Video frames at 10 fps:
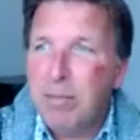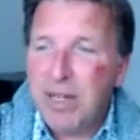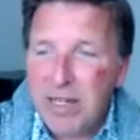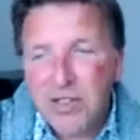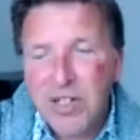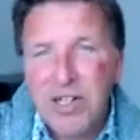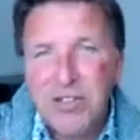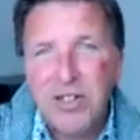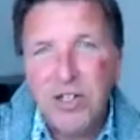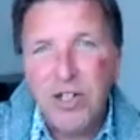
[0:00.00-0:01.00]
But he's, he
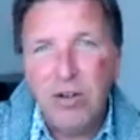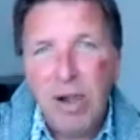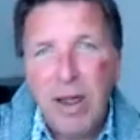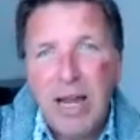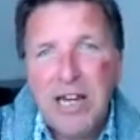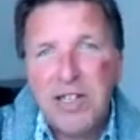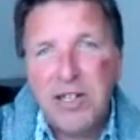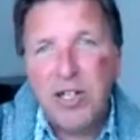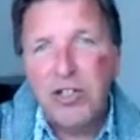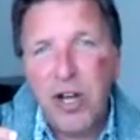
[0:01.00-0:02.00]
said, you know, he said
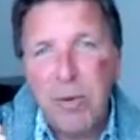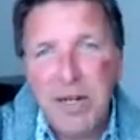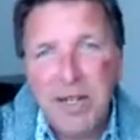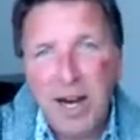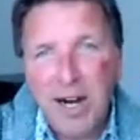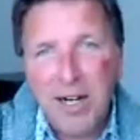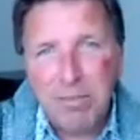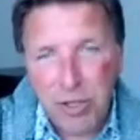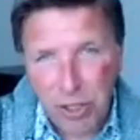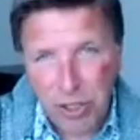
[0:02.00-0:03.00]
so many card
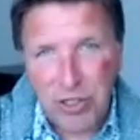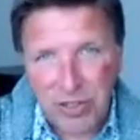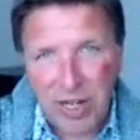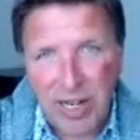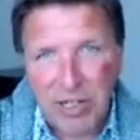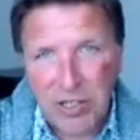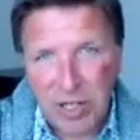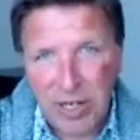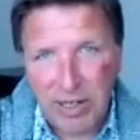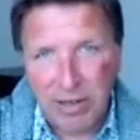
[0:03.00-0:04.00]
magicians that he's
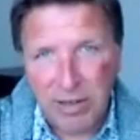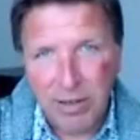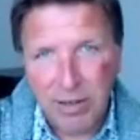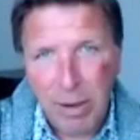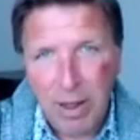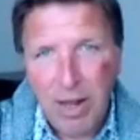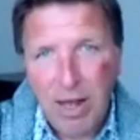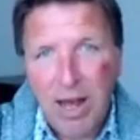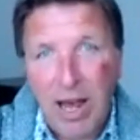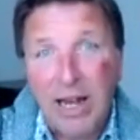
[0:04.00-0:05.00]
seen,
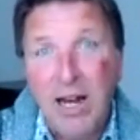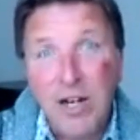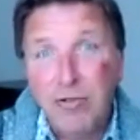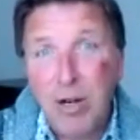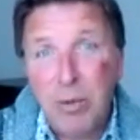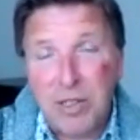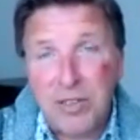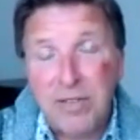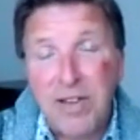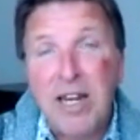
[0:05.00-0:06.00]
and I agree with this,
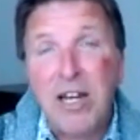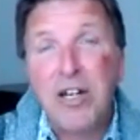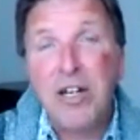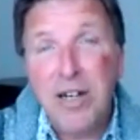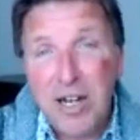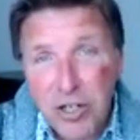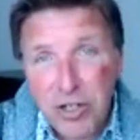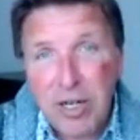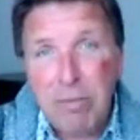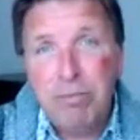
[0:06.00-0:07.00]
they could
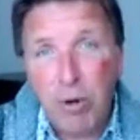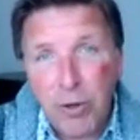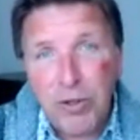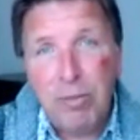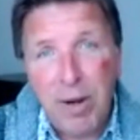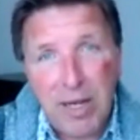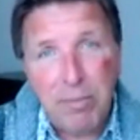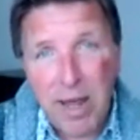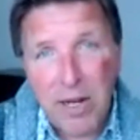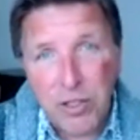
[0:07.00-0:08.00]
literally bore the bloody
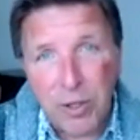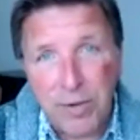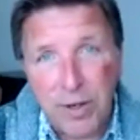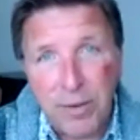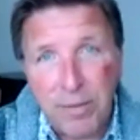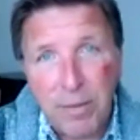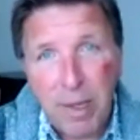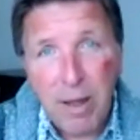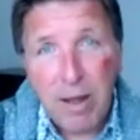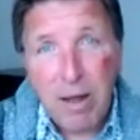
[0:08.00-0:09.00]
pants off you
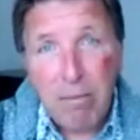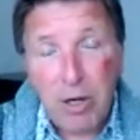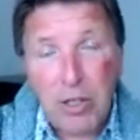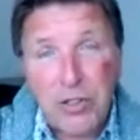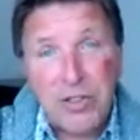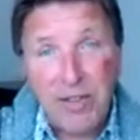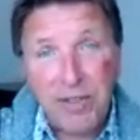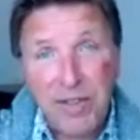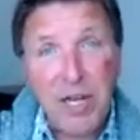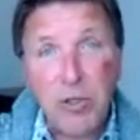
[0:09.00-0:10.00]
because they
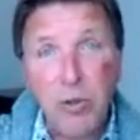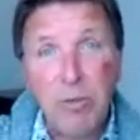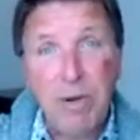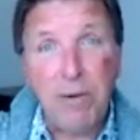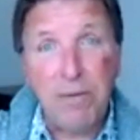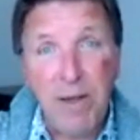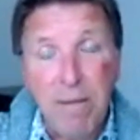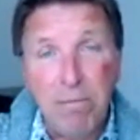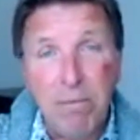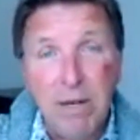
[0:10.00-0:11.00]
think it's all about
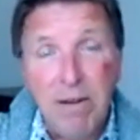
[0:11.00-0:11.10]
them.